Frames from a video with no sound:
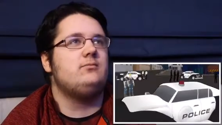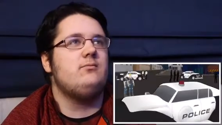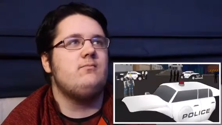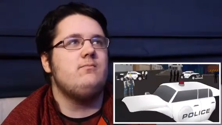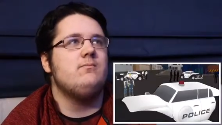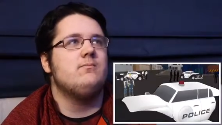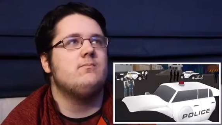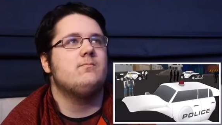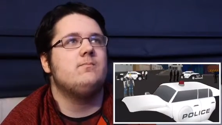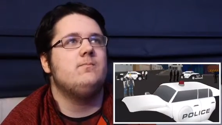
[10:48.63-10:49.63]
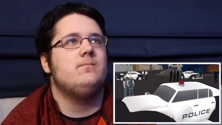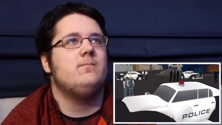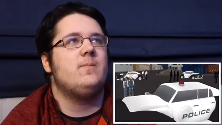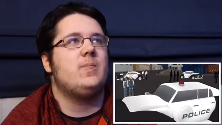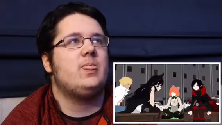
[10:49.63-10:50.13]

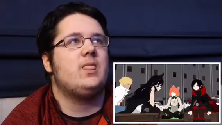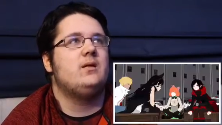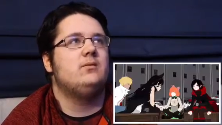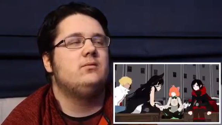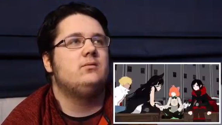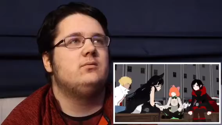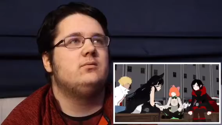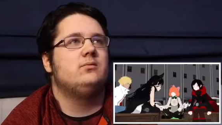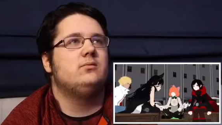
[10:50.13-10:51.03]
(no one is talking)